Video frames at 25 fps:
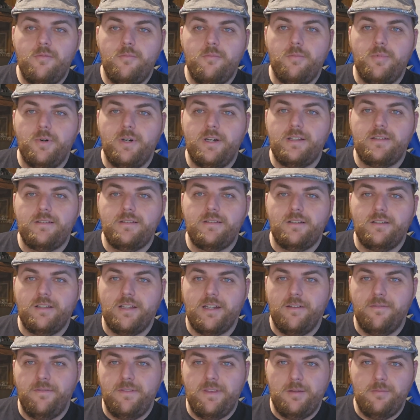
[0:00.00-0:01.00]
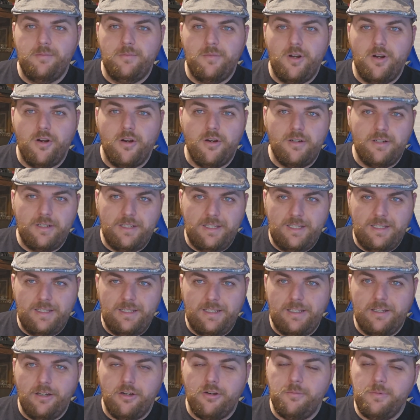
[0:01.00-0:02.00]
but a lot of them aren't in
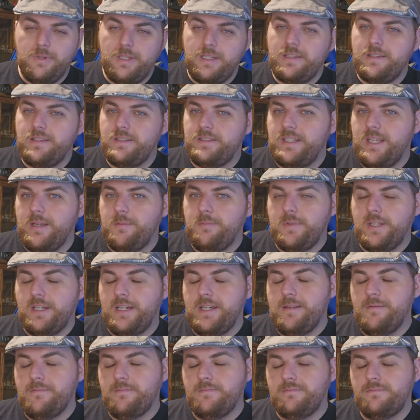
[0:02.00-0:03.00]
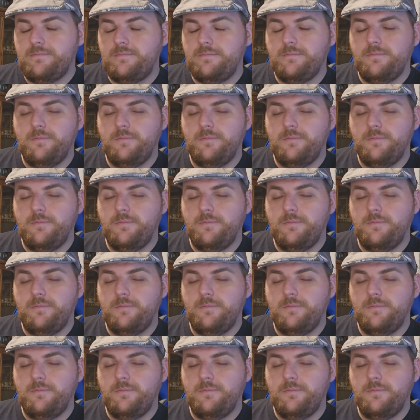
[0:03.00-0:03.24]
the army at the same time.